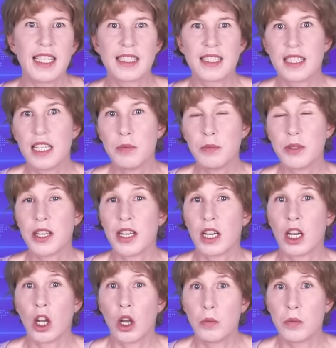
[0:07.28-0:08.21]
It seems
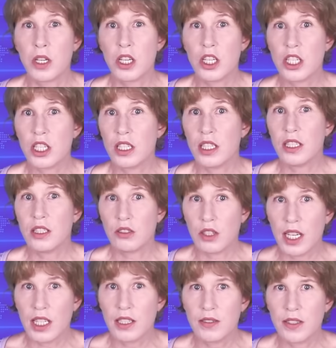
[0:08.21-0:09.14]
like commercially
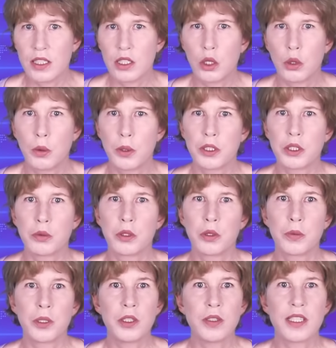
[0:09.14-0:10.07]
relevant quantum
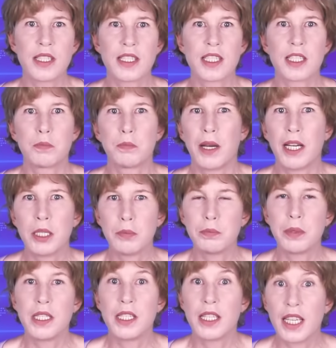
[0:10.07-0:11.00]
computers
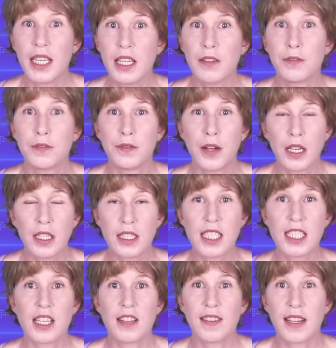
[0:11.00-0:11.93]
might be here
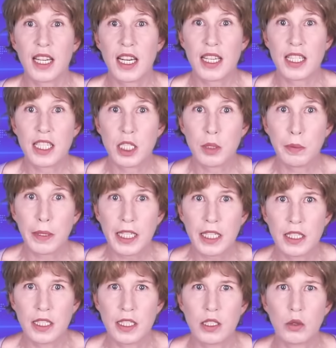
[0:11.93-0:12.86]
faster than
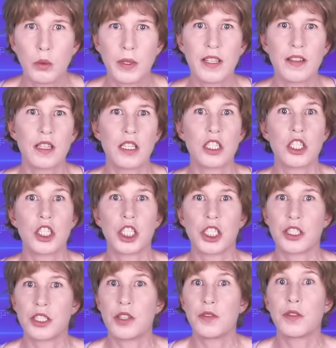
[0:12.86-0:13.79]
expected within
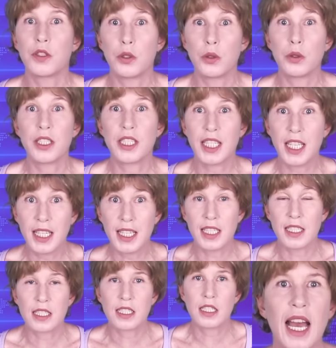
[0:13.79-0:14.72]
just a few
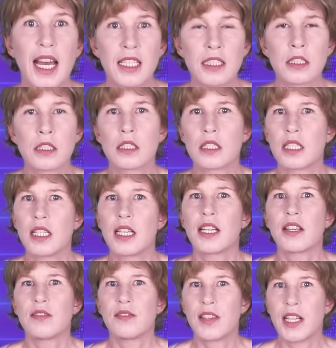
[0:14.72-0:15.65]
years. And
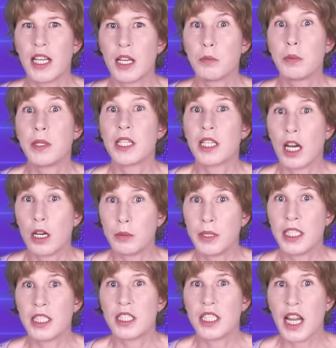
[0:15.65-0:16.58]
they're
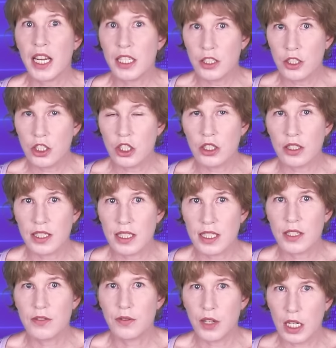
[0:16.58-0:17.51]
becoming
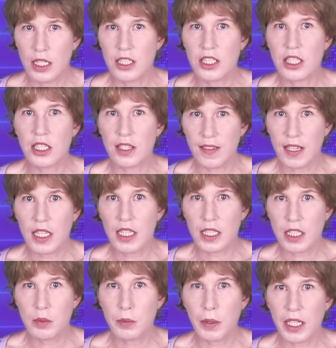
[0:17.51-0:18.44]
dangerous faster than
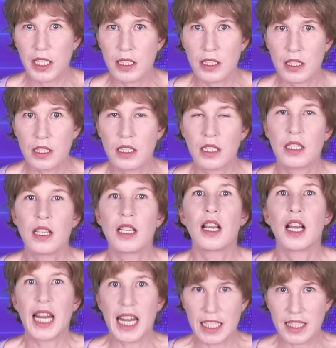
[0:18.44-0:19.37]
expected.
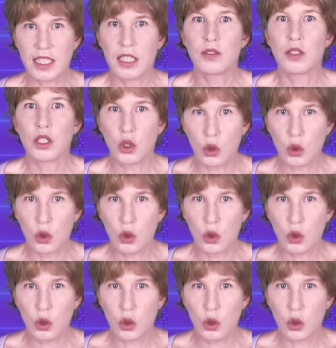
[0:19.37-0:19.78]
Let's have a